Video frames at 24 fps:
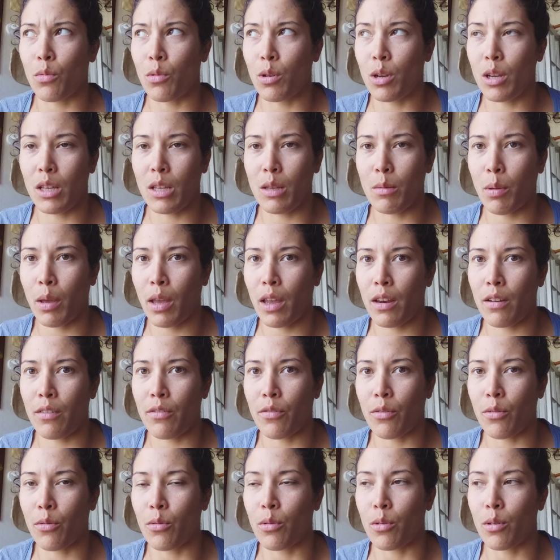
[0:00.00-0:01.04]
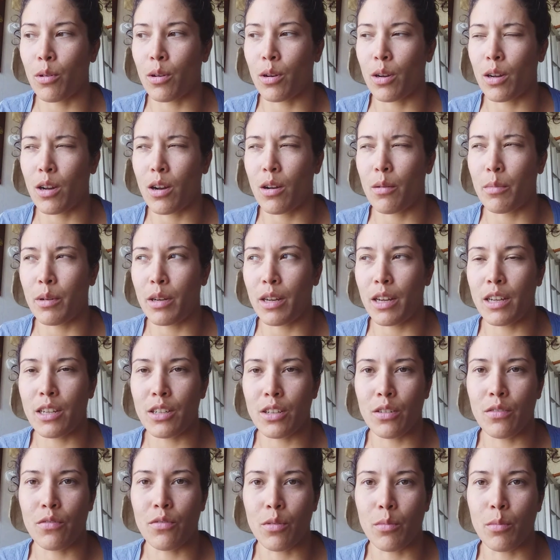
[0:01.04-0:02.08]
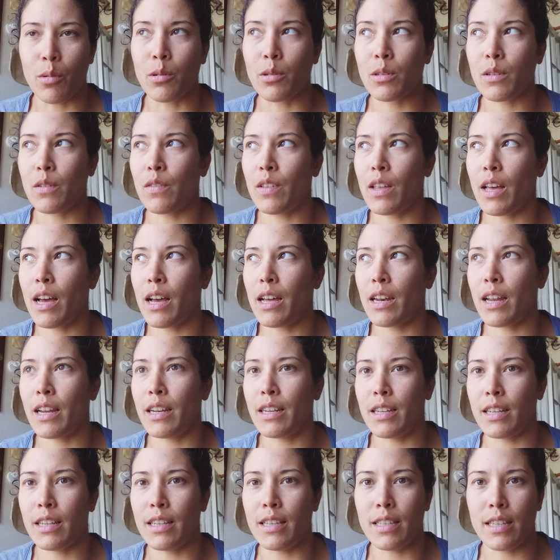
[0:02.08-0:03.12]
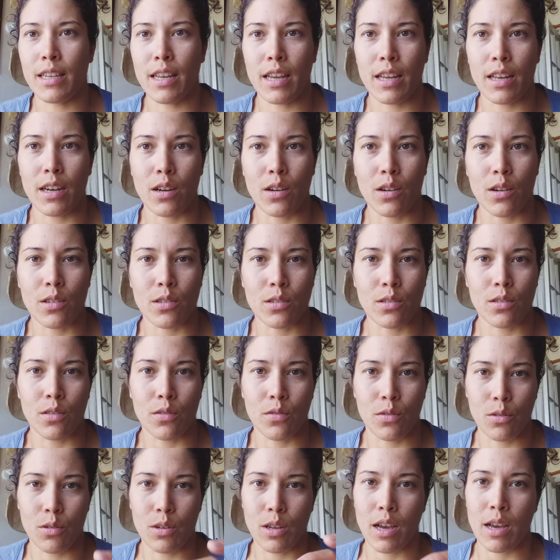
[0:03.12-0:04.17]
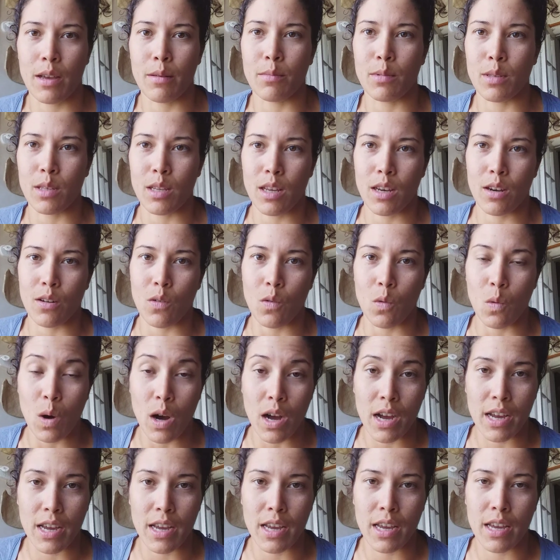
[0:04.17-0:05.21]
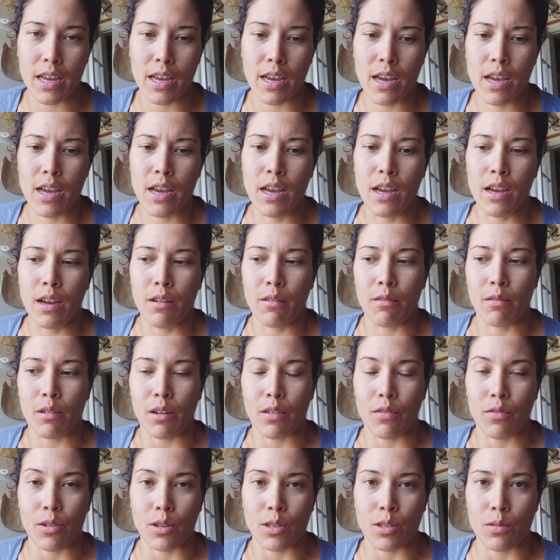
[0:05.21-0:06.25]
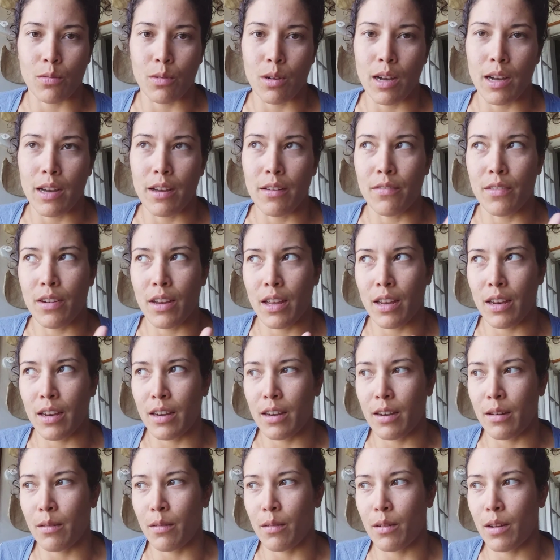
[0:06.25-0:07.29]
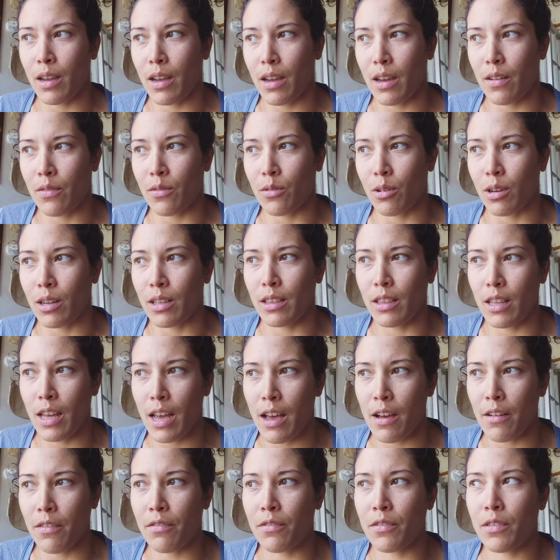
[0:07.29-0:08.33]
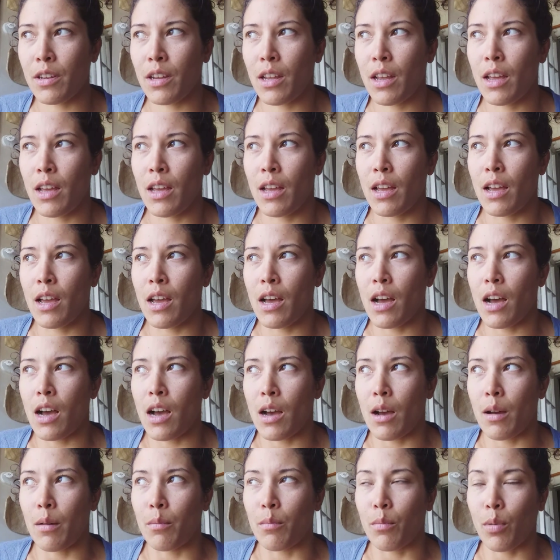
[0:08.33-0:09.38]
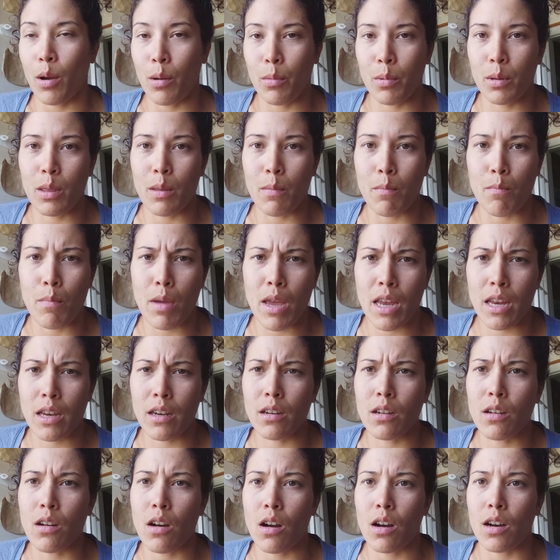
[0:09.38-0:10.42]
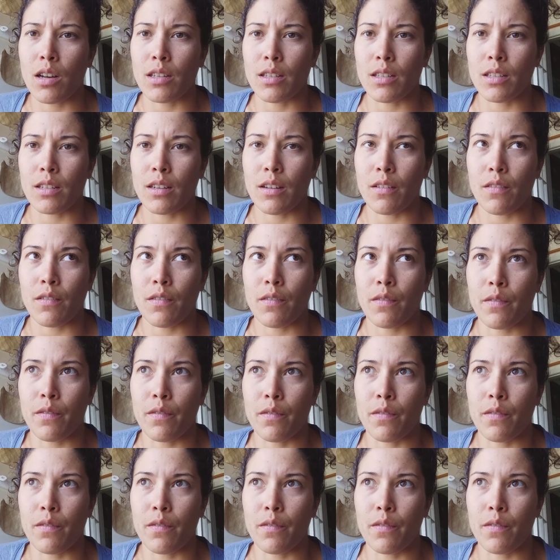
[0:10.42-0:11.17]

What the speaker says: really paid for accommodation for most of that. I did stay in a hostel a few times in Hawaii when I first arrived and after I left. Probably the main cost of